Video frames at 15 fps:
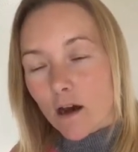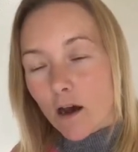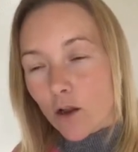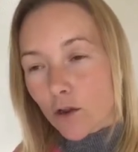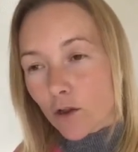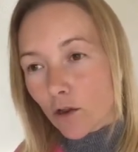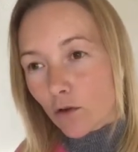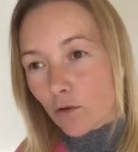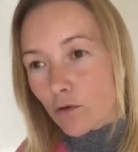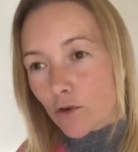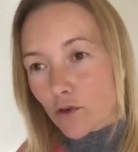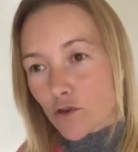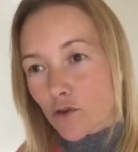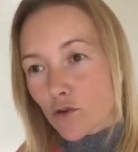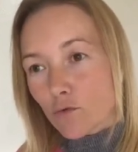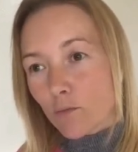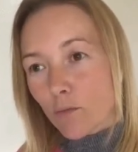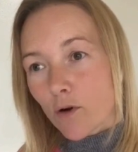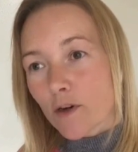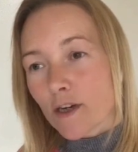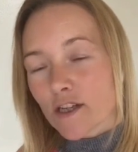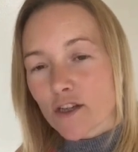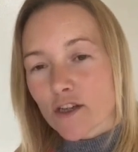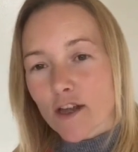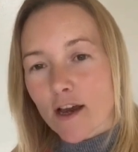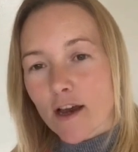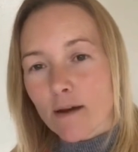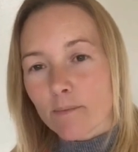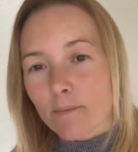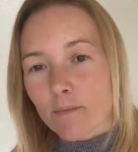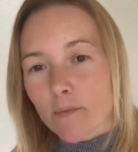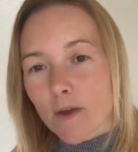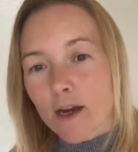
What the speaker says: and look to punish them.